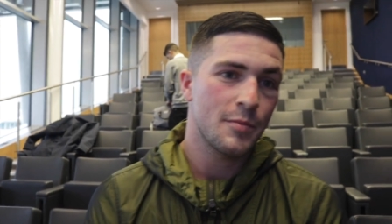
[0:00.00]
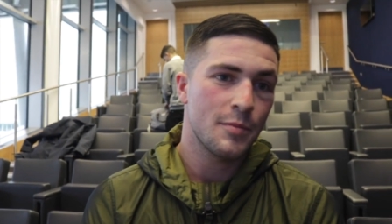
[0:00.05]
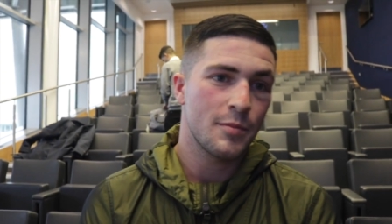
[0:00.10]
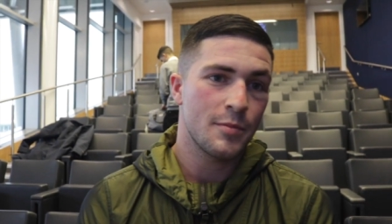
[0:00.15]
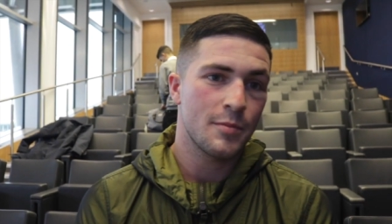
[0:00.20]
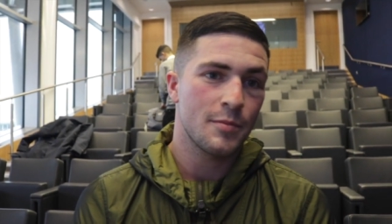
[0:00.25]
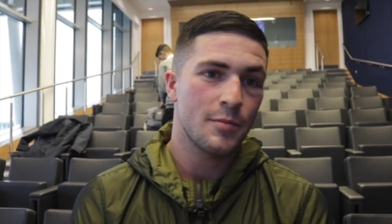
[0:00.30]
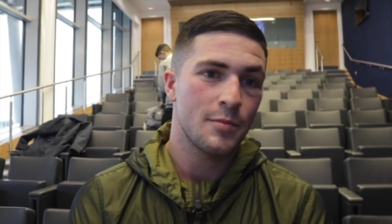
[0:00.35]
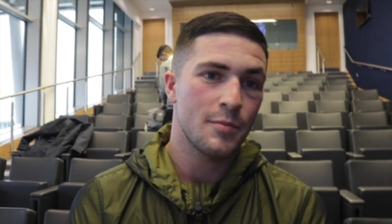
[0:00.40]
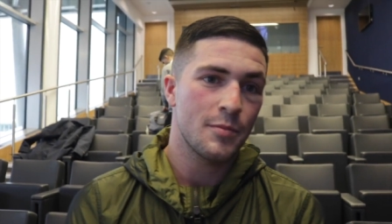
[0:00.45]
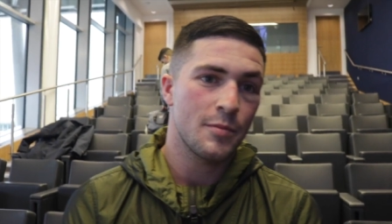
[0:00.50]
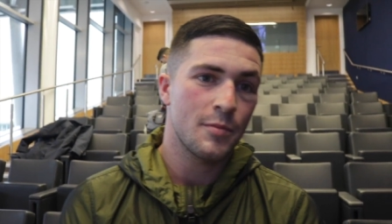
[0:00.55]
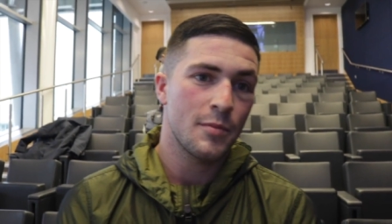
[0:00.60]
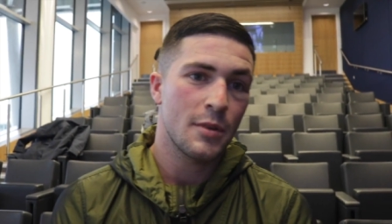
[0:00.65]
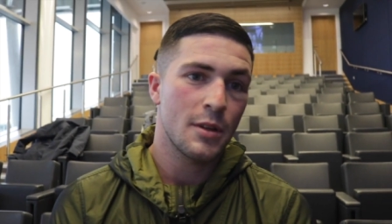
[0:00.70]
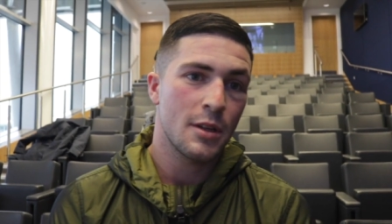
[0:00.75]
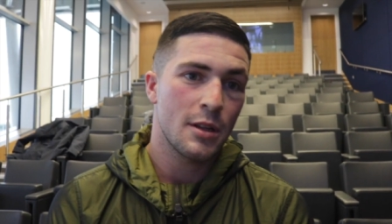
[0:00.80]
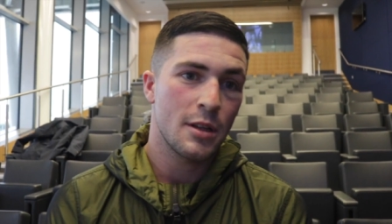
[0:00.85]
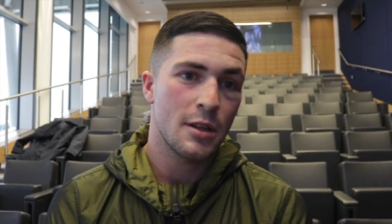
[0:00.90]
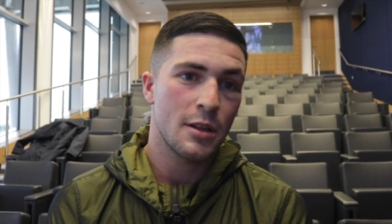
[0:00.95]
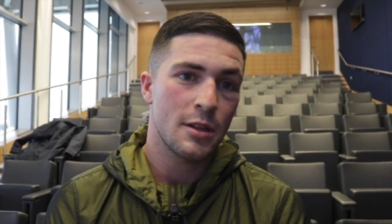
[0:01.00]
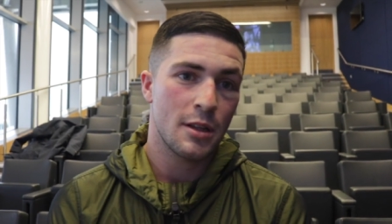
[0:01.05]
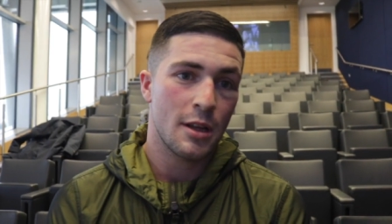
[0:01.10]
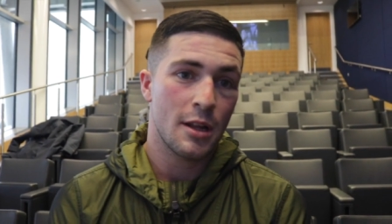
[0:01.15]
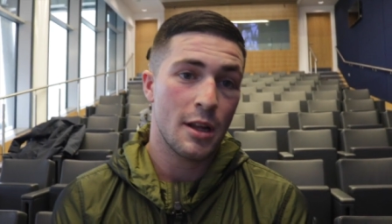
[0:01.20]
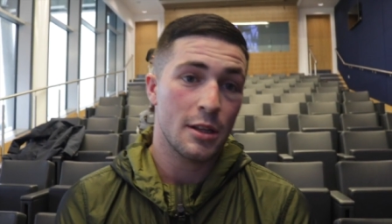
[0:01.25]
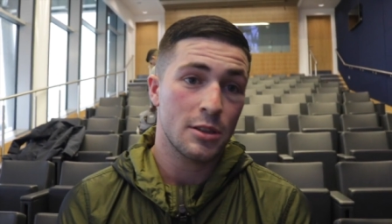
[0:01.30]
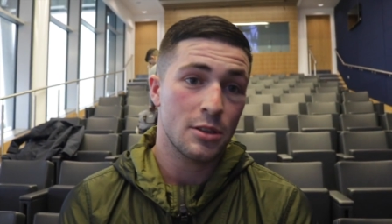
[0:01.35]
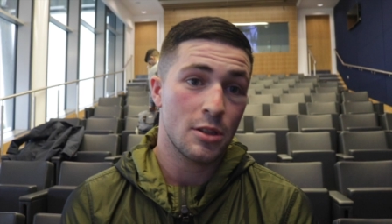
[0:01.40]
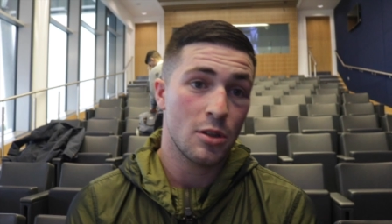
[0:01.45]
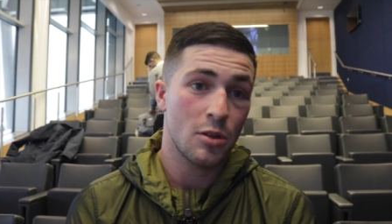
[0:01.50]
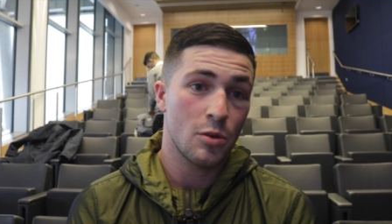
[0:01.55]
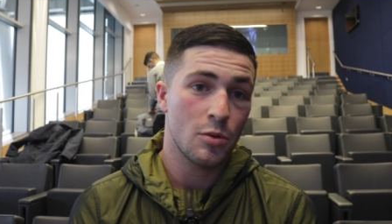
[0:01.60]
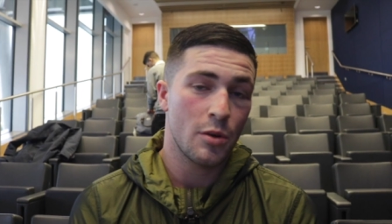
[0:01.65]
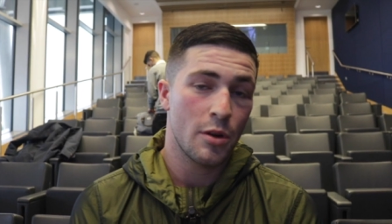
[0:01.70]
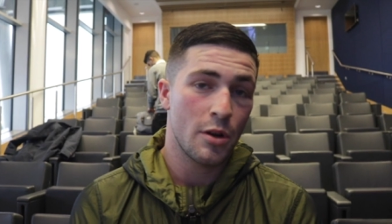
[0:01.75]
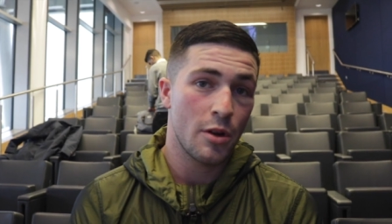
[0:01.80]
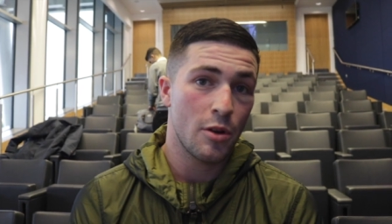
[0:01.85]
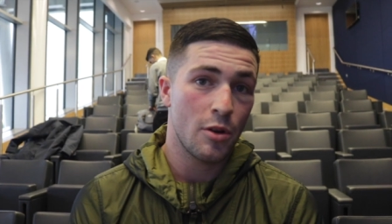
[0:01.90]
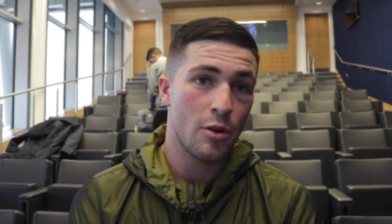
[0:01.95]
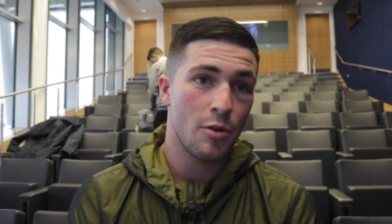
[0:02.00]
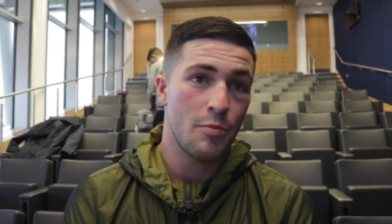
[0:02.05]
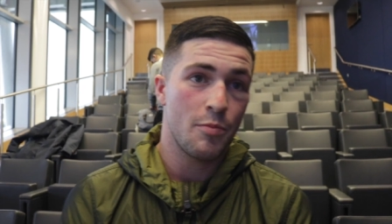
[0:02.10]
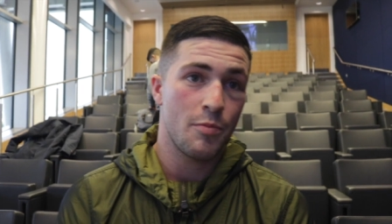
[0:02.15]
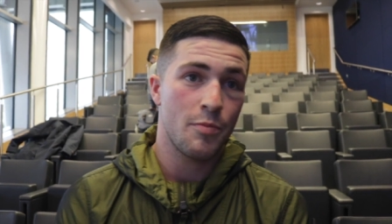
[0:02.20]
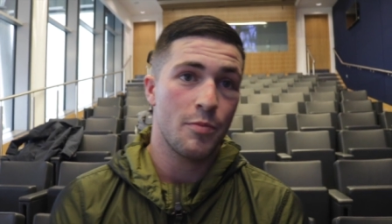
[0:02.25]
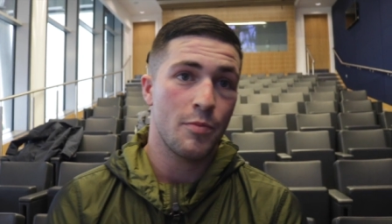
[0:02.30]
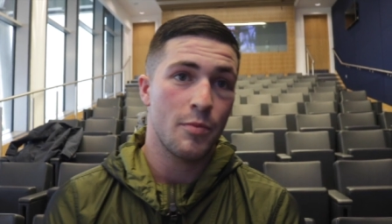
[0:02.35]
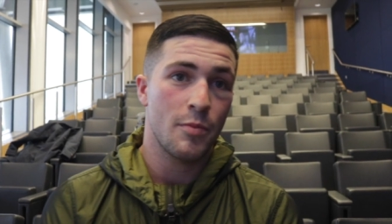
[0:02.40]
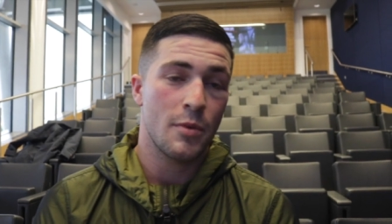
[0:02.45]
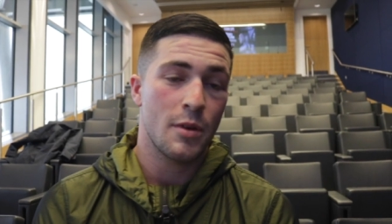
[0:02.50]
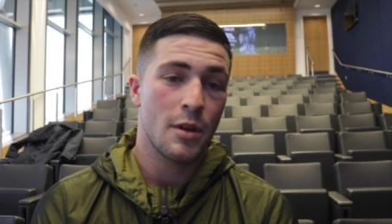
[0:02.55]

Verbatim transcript: Interesting matchup. Yeah, that's a good one. Um, good one.